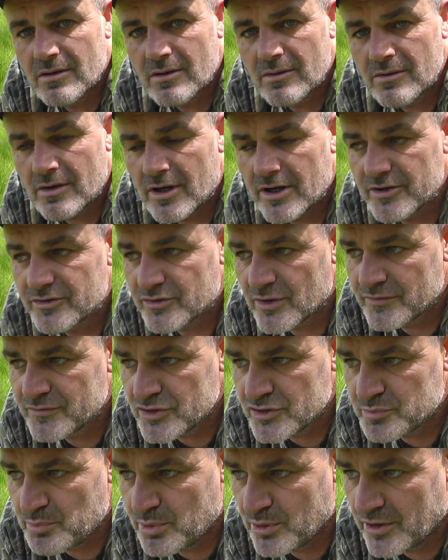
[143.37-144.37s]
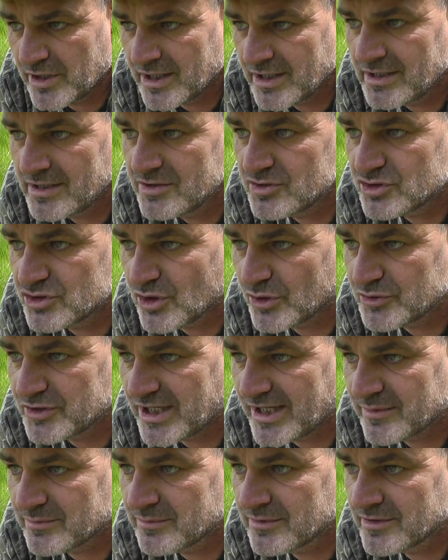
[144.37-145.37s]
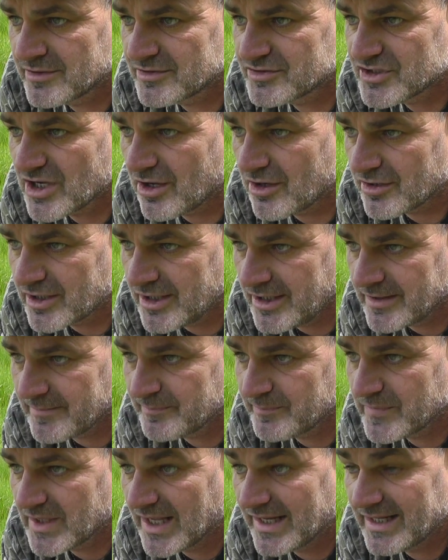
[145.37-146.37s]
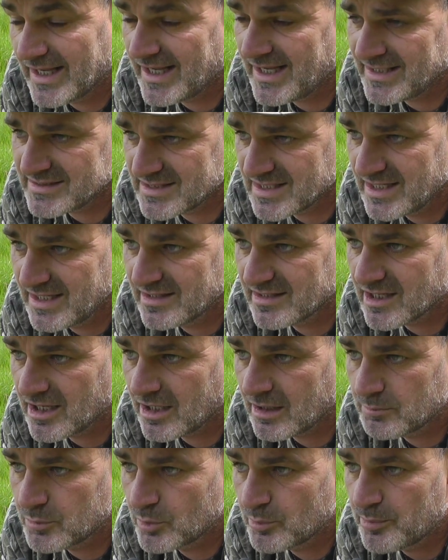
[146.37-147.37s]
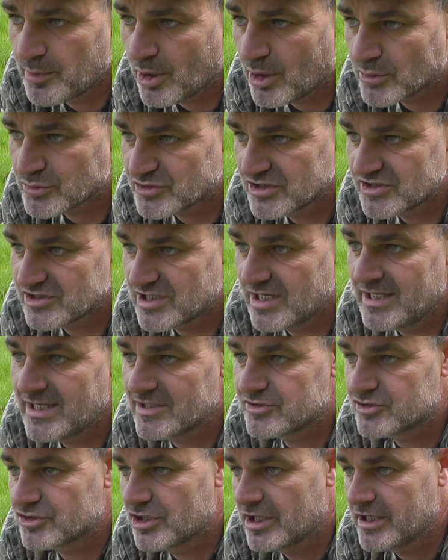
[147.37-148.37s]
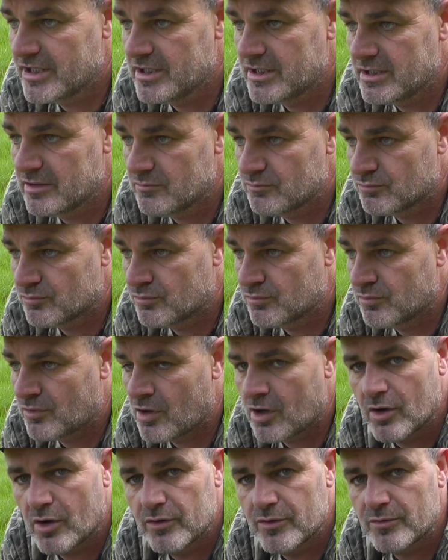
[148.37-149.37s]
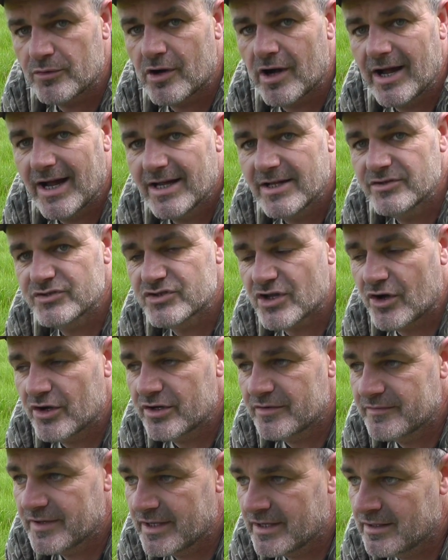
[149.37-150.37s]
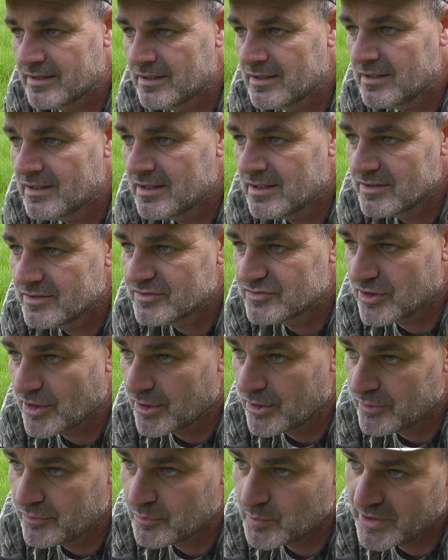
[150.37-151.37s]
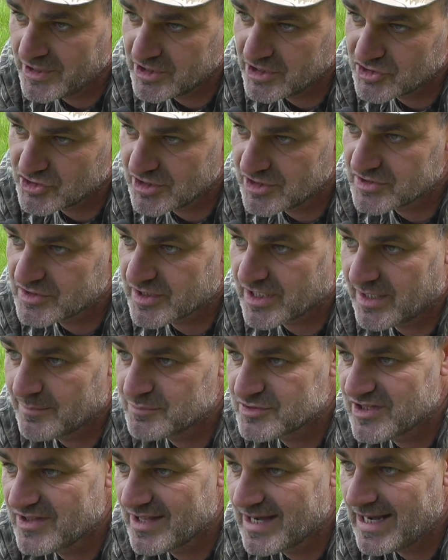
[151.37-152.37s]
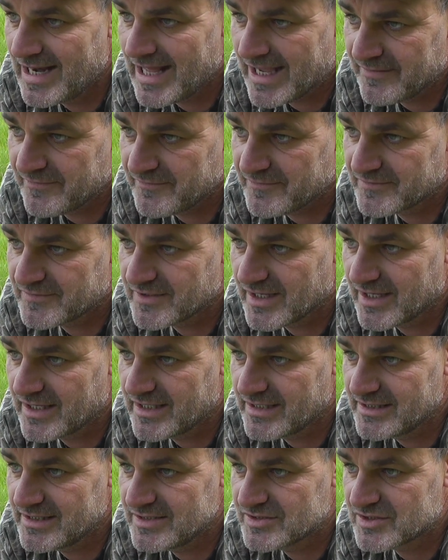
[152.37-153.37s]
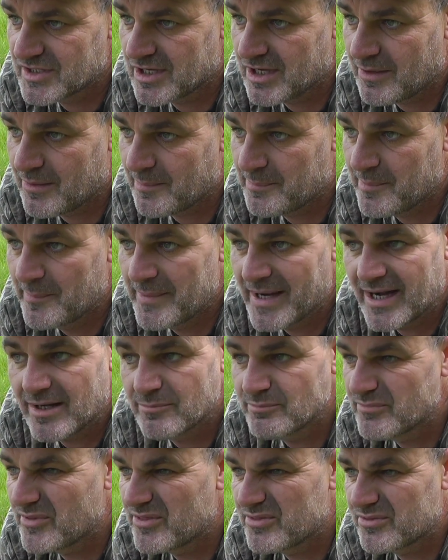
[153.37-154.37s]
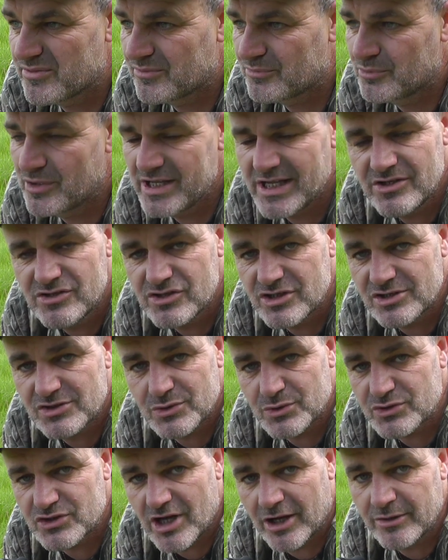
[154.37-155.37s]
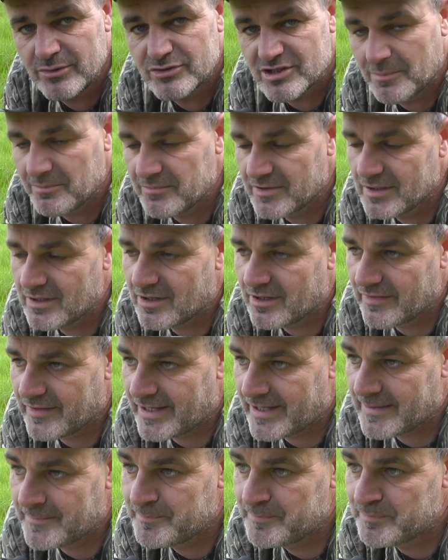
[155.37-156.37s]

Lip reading: Right, so I've just put a shot down at the target and it has hit the cardboard box. It's literally right on the right hand side of it. So the windage needs to come to the left and it needs to go up about 3 inches or so, something like that.